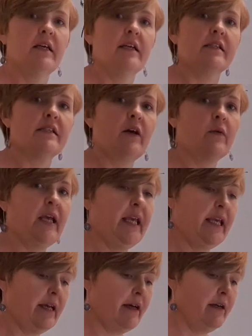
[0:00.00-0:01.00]
So
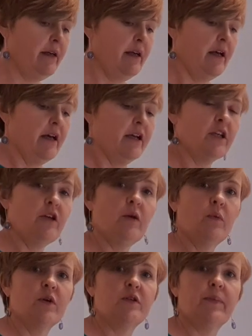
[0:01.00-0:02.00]
here you
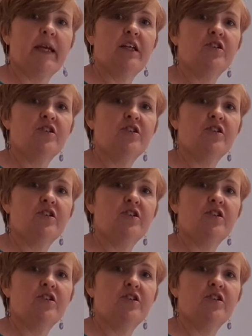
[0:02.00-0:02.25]
would be